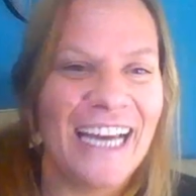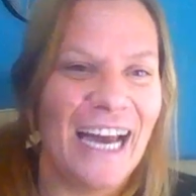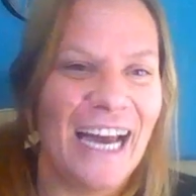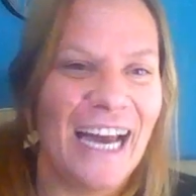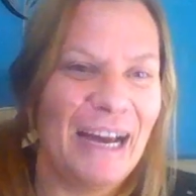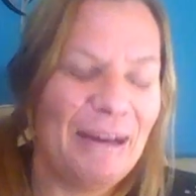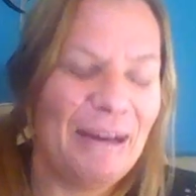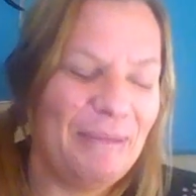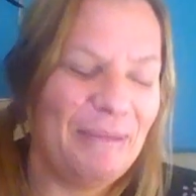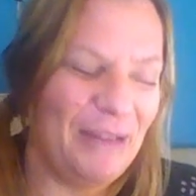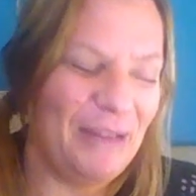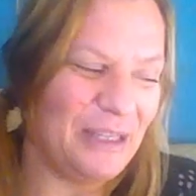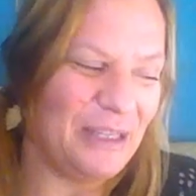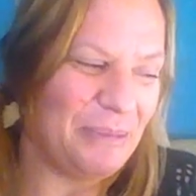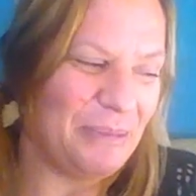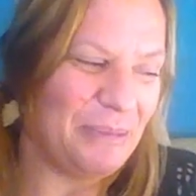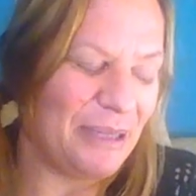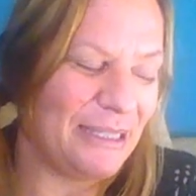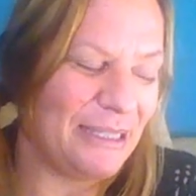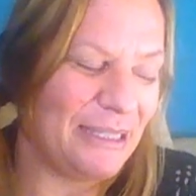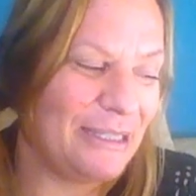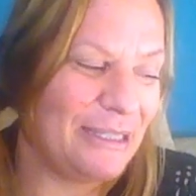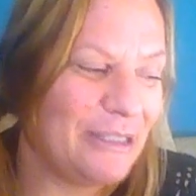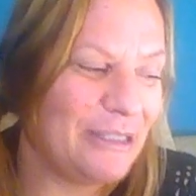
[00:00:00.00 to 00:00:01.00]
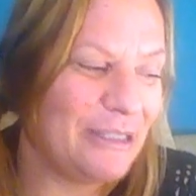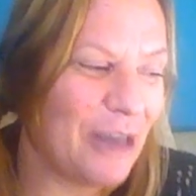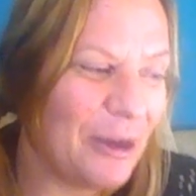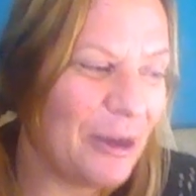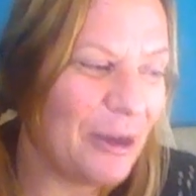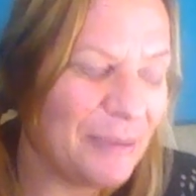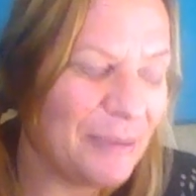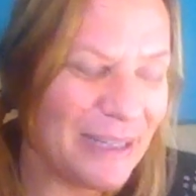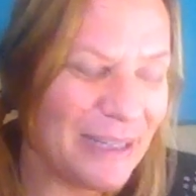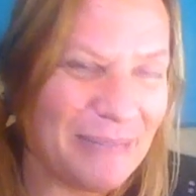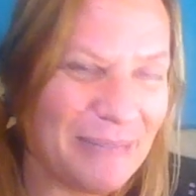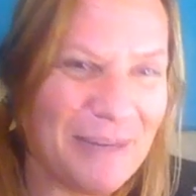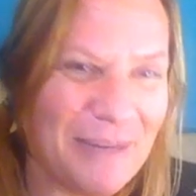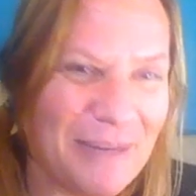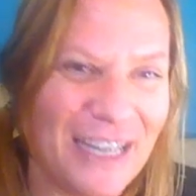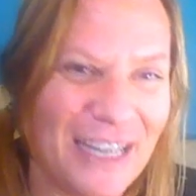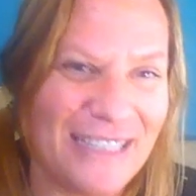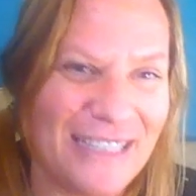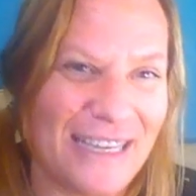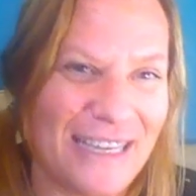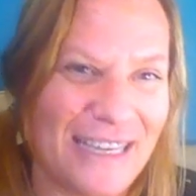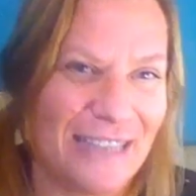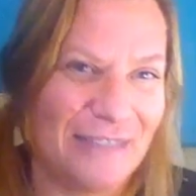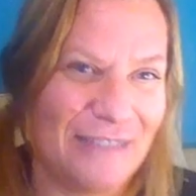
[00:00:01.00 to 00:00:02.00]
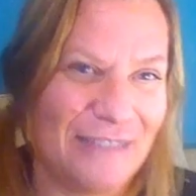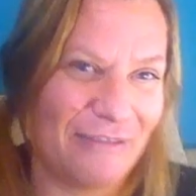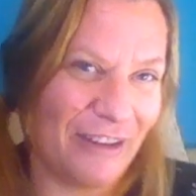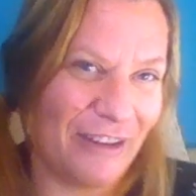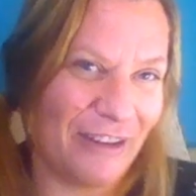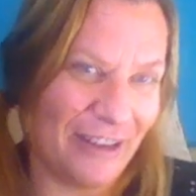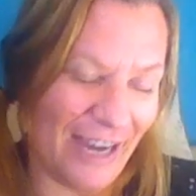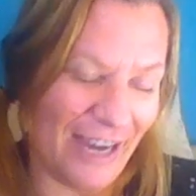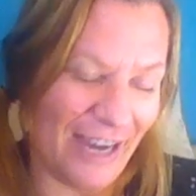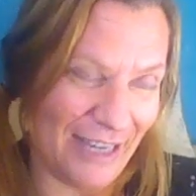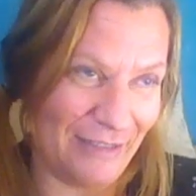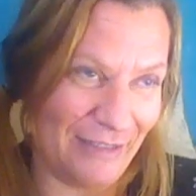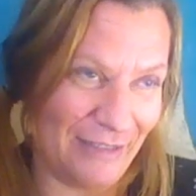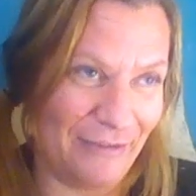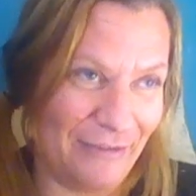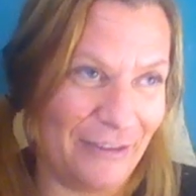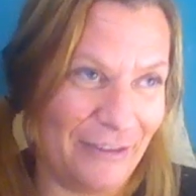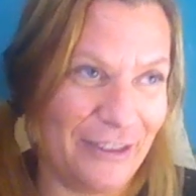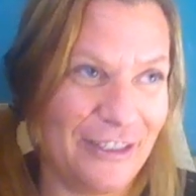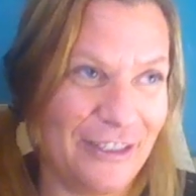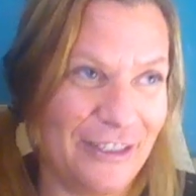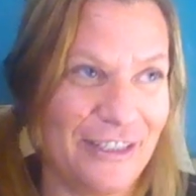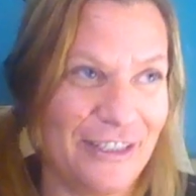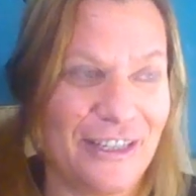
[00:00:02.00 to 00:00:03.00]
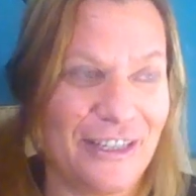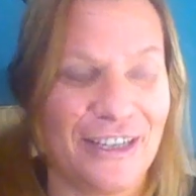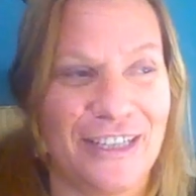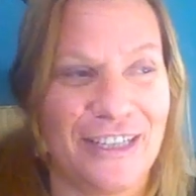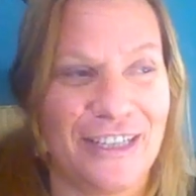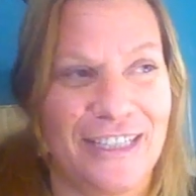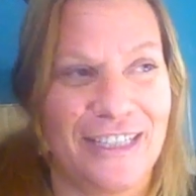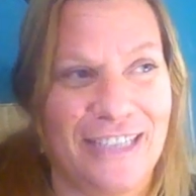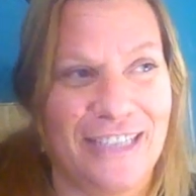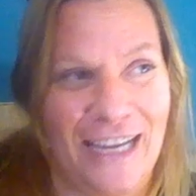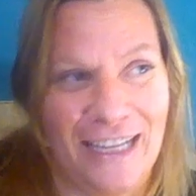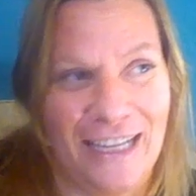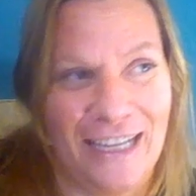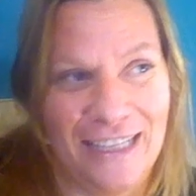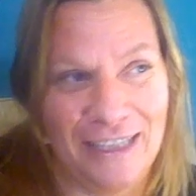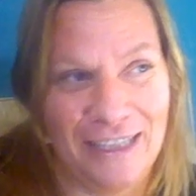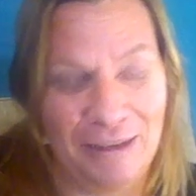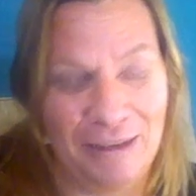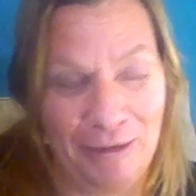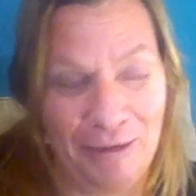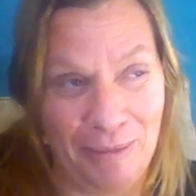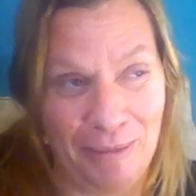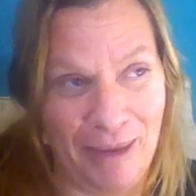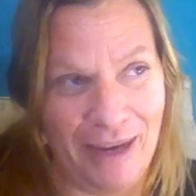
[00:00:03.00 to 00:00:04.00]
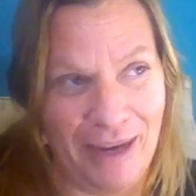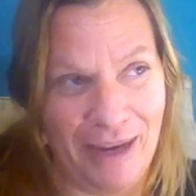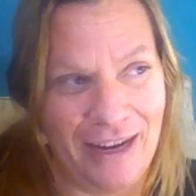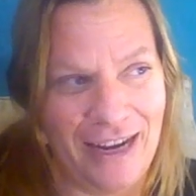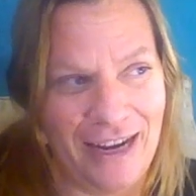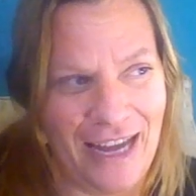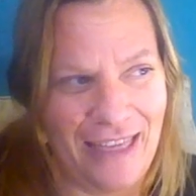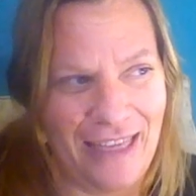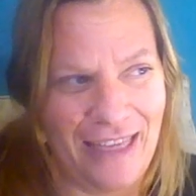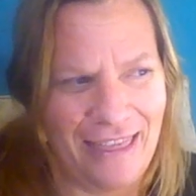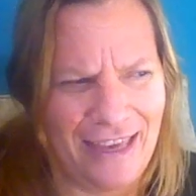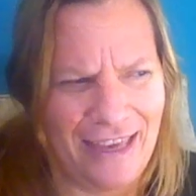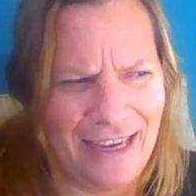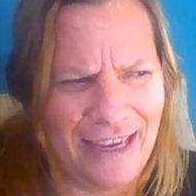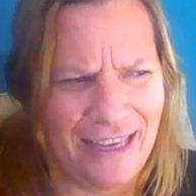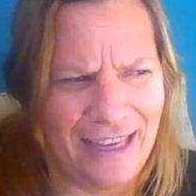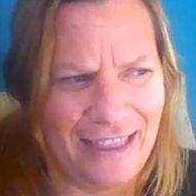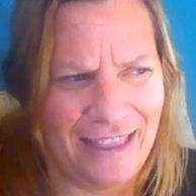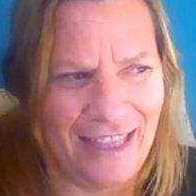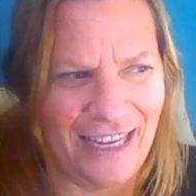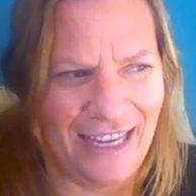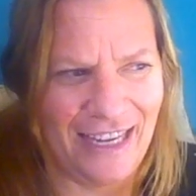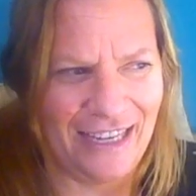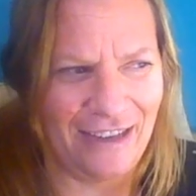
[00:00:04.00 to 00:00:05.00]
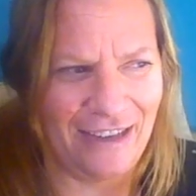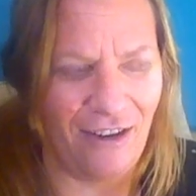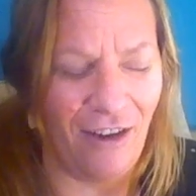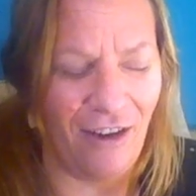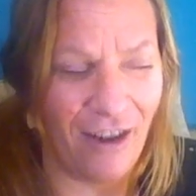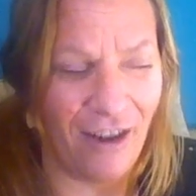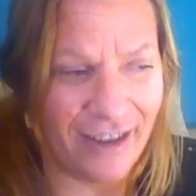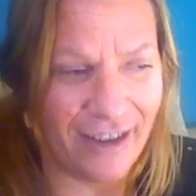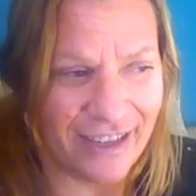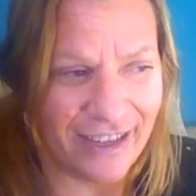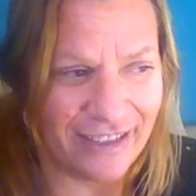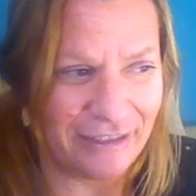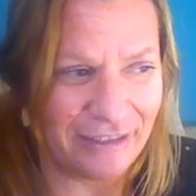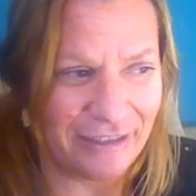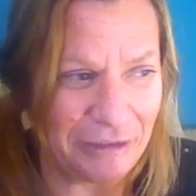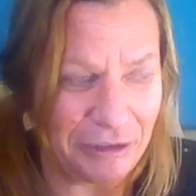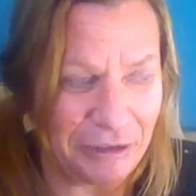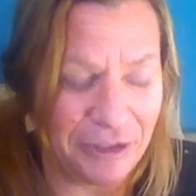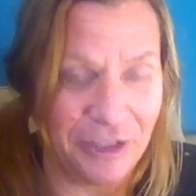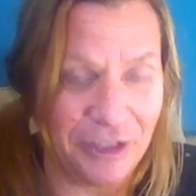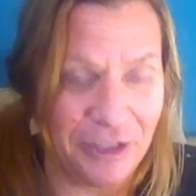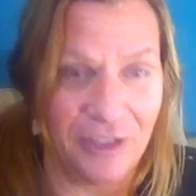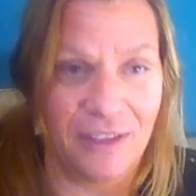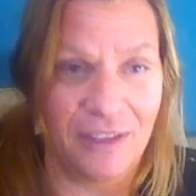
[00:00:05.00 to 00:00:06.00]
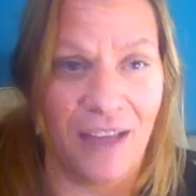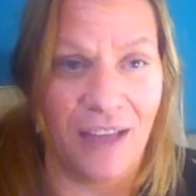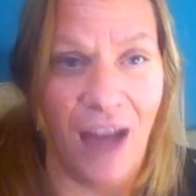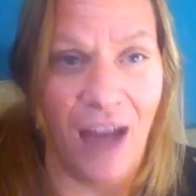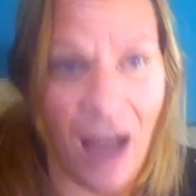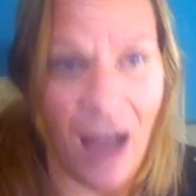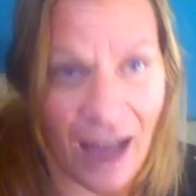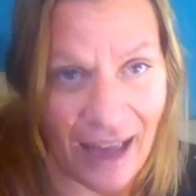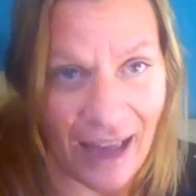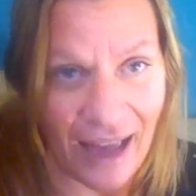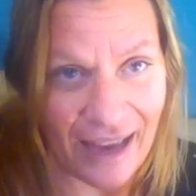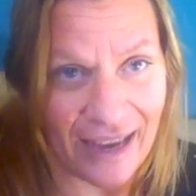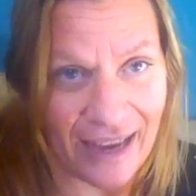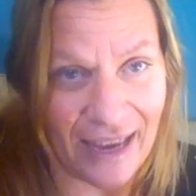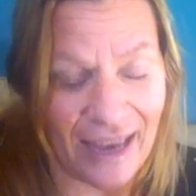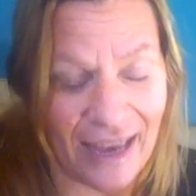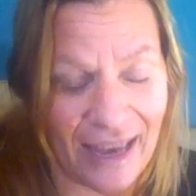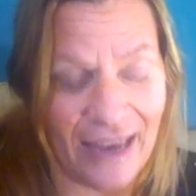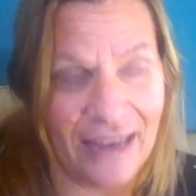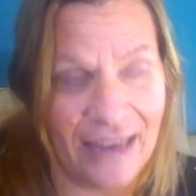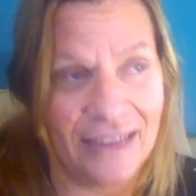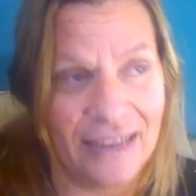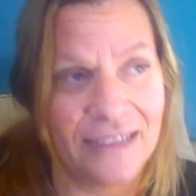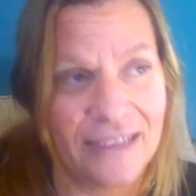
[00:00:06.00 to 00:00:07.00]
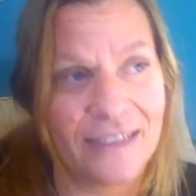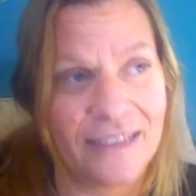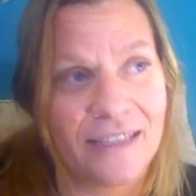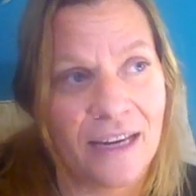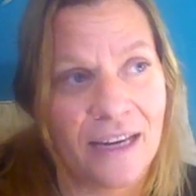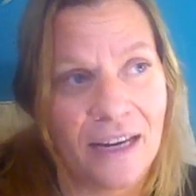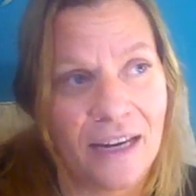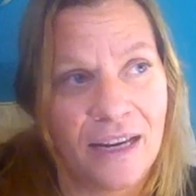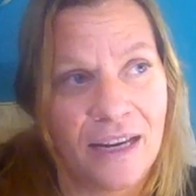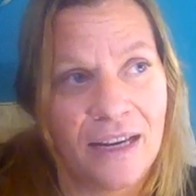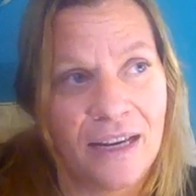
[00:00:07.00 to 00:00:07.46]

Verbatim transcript: Um, it's been so many months. I, start, I first started telling you about it, I think, in like August or July. And...